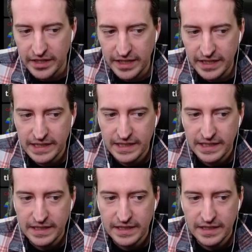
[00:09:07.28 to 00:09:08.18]
it
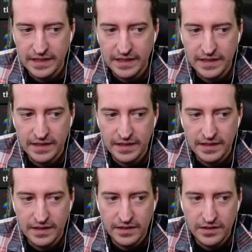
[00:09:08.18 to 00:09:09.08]

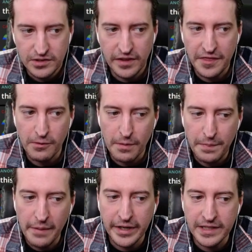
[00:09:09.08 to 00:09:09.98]
so that the
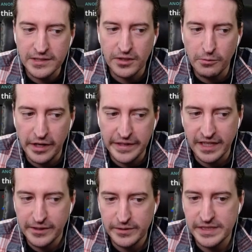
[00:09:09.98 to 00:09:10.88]
Republicans are the ones
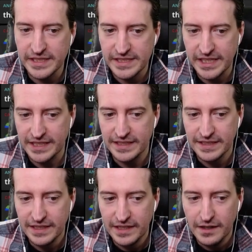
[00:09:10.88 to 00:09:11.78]
that lose the seat.
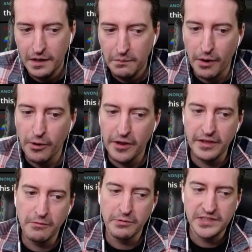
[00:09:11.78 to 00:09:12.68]
But where
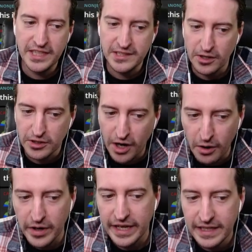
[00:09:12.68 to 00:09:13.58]
the seats are
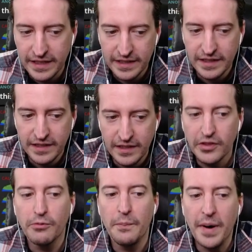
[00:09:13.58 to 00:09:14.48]
going, the
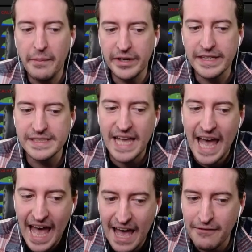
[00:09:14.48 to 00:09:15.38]
Republicans
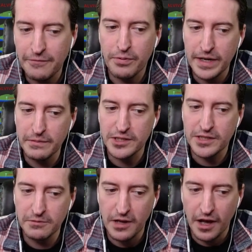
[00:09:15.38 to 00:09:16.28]
have pretty much
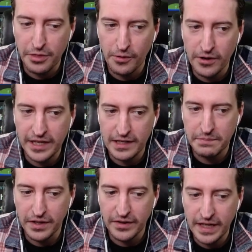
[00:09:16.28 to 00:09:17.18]
the authority and
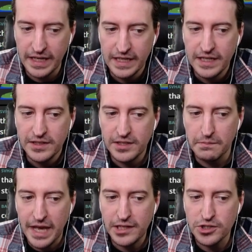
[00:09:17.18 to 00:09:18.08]
ability to
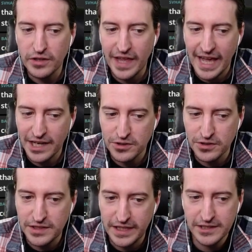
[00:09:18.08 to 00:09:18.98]
make sure that extra
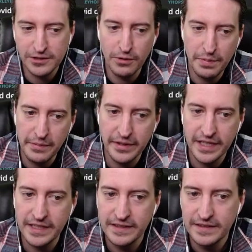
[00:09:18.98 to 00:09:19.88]
seat is a
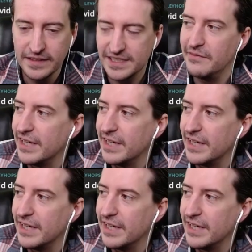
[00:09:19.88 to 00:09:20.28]
Republican. Does that make